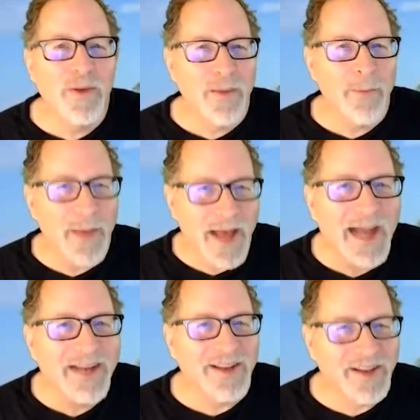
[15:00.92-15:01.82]
a
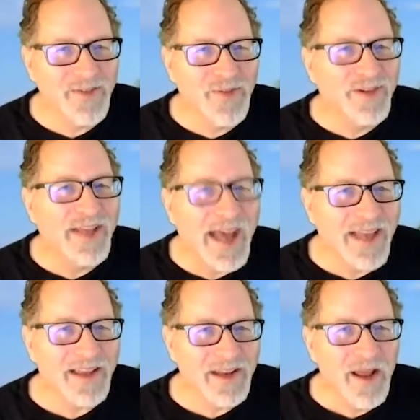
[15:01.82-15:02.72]
magnet for
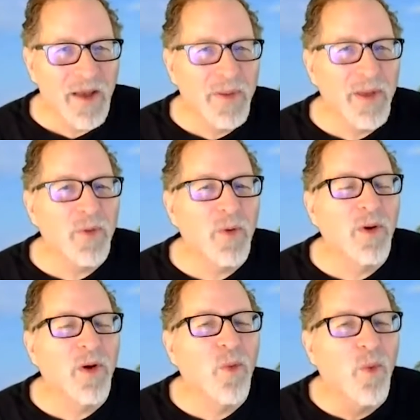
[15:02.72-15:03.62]
talent. People
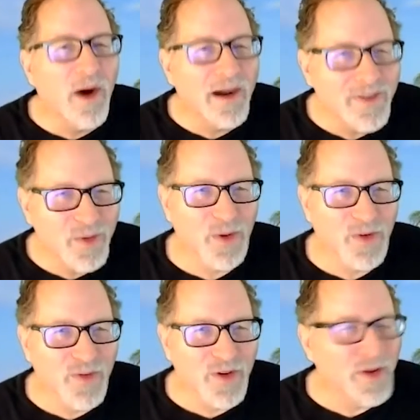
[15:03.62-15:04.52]
will want to work
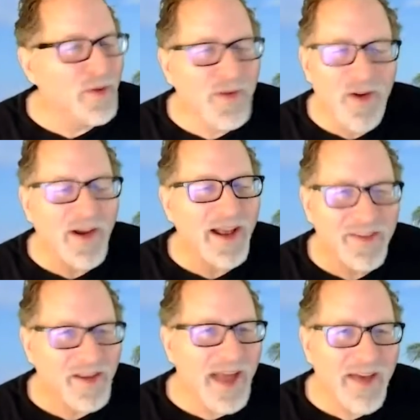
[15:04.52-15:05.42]
for you. And we all
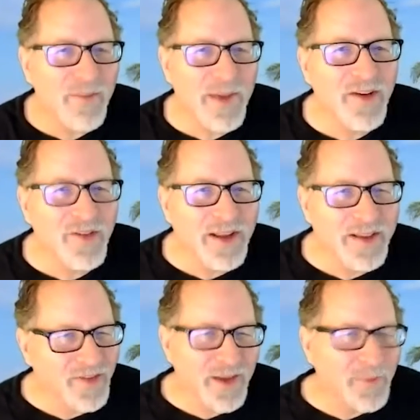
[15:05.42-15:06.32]
has, have a manager like
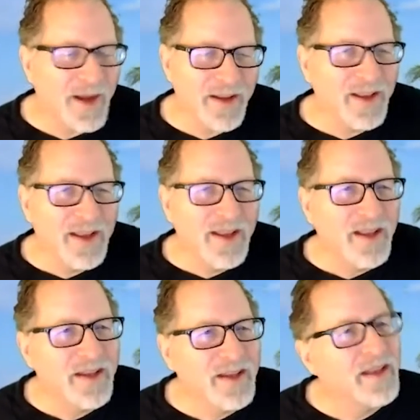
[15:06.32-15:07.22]
this. Think back
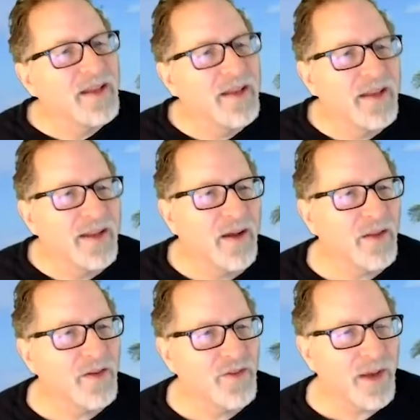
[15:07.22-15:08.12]
in, in, in all
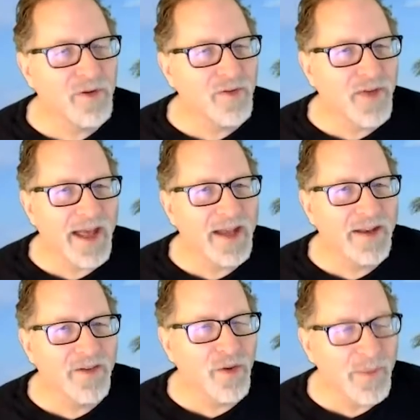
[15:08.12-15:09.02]
the jobs you've had.
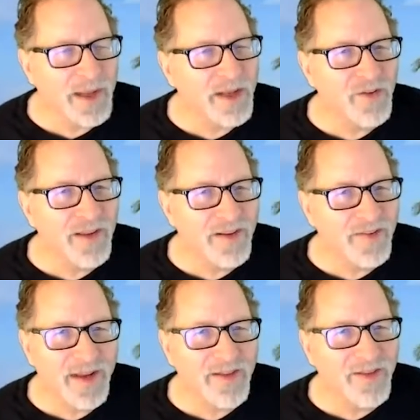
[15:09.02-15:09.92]
Is there a manager that
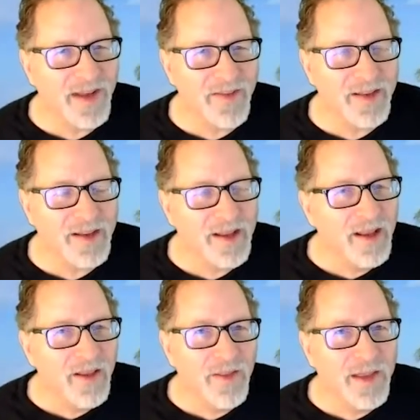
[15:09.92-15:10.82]
stands out that
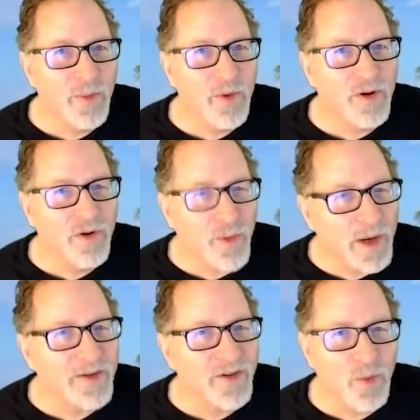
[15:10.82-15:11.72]
they were
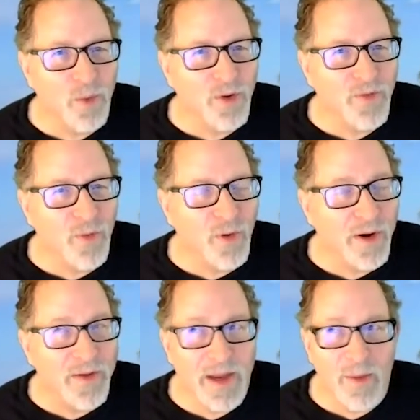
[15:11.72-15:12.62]
great to work for,
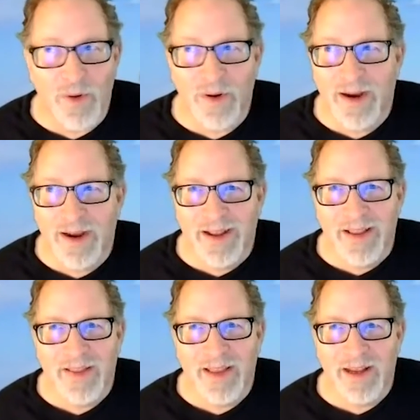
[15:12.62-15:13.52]
and they were,
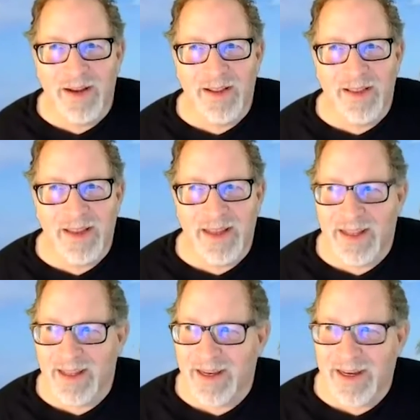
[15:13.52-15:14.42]
they,
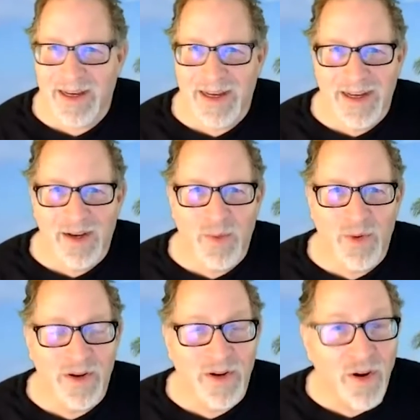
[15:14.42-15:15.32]
they uh,
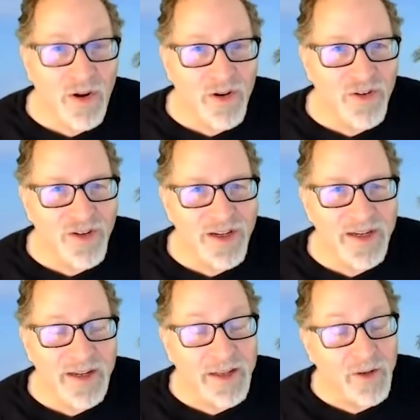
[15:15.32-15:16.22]
were
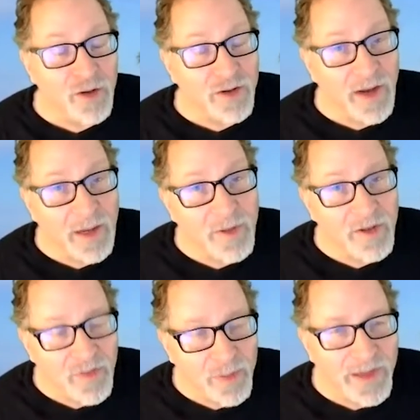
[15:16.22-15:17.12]
encouraging, and they took time to
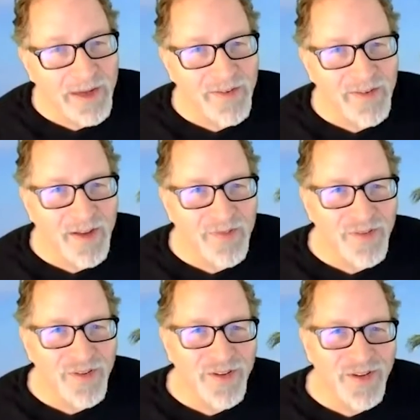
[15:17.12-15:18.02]
explain stuff
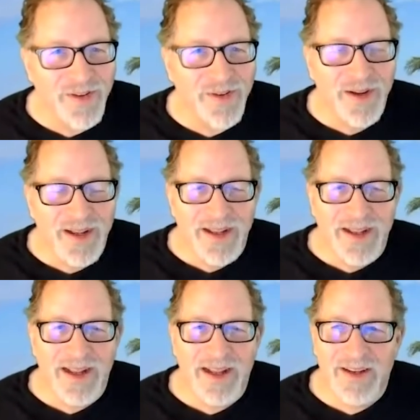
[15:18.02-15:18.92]
to you,
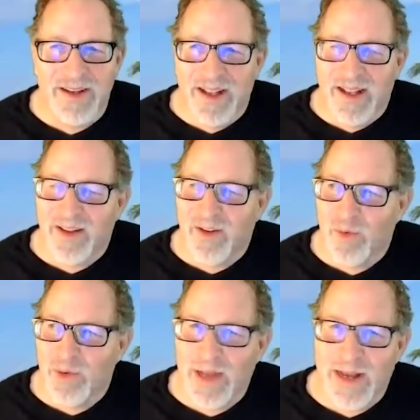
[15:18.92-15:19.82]
and
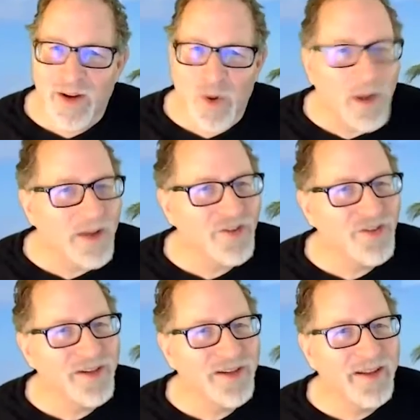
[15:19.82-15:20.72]
when you had a
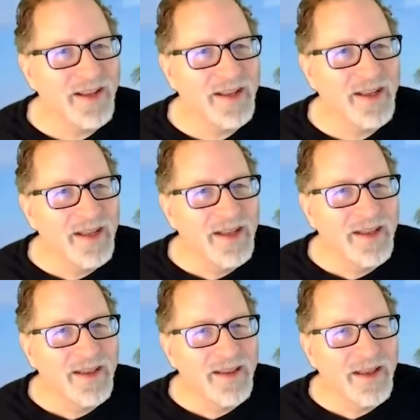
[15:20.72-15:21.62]
question, they,
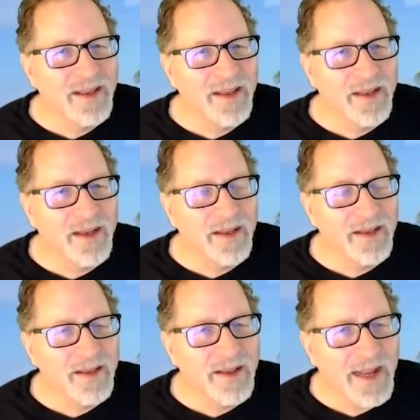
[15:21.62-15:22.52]
they, uh,
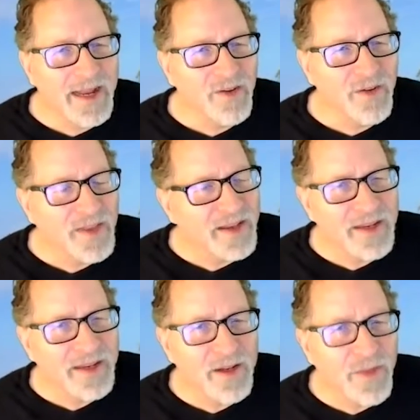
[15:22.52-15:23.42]
they answered. If they
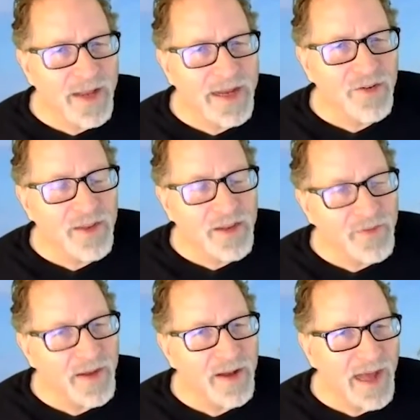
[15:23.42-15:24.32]
didn't know the answer, they
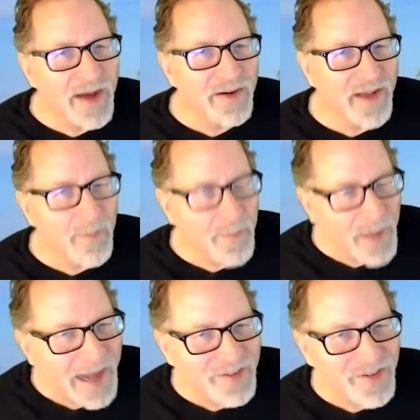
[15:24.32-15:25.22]
found out and got
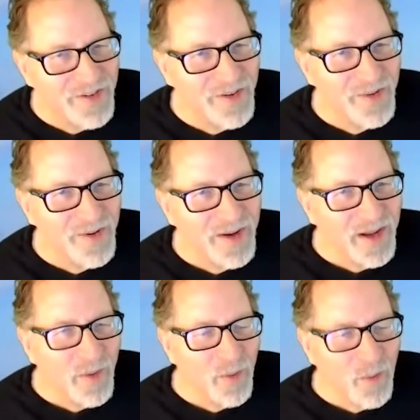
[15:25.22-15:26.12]
back to you.
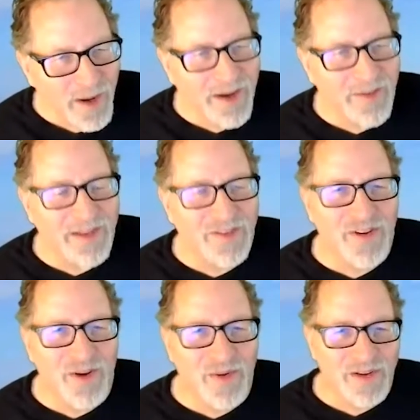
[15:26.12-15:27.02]
Wow, that's
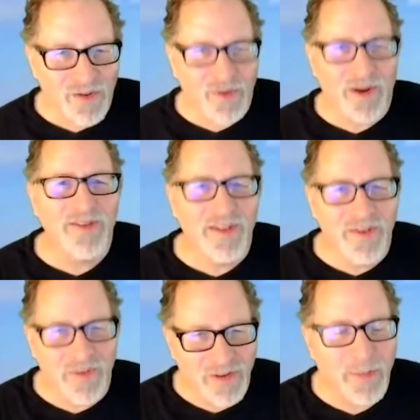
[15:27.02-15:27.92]
showing trust and
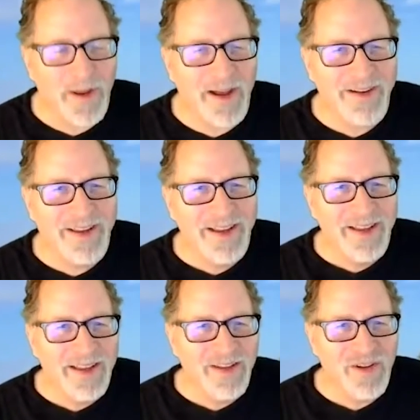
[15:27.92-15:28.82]
respect.
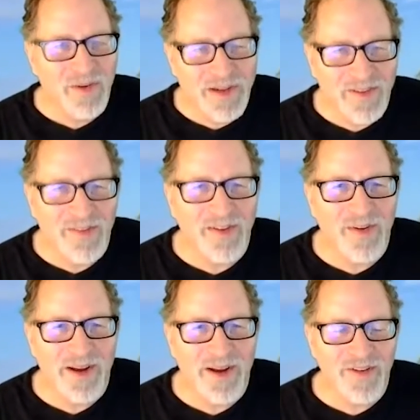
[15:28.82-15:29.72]
That's showing
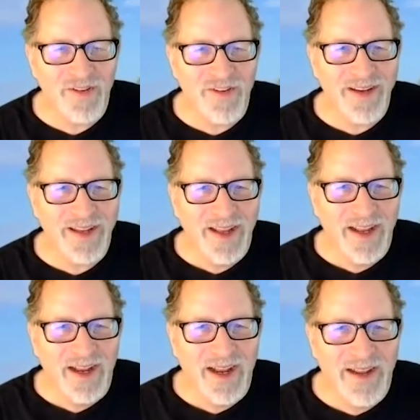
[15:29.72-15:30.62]
consideration.
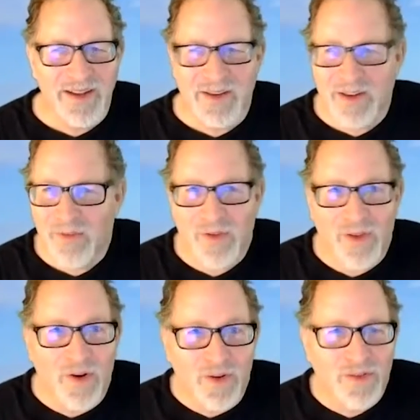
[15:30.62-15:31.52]
And they did it for
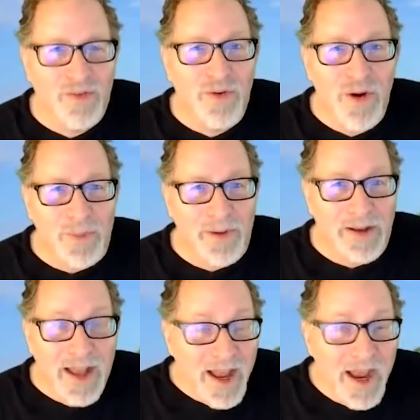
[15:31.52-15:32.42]
the whole group,
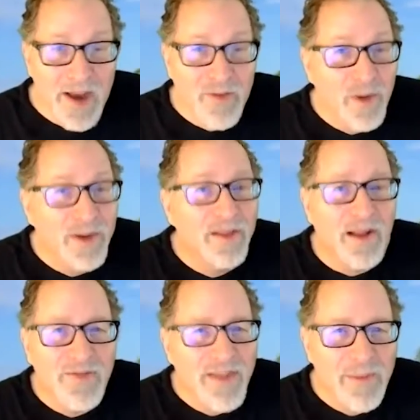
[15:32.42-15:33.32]
and everyone
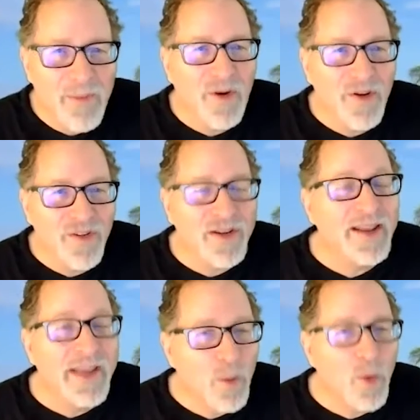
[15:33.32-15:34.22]
loved that person,
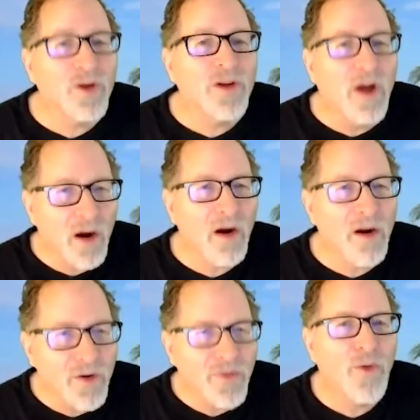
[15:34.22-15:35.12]
and they worked
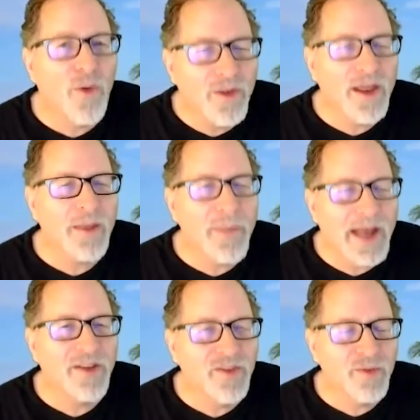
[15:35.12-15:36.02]
harder for them
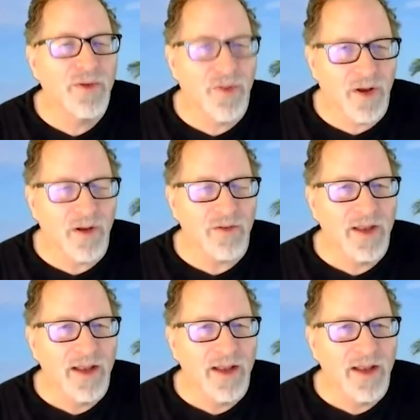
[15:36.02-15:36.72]
as a result.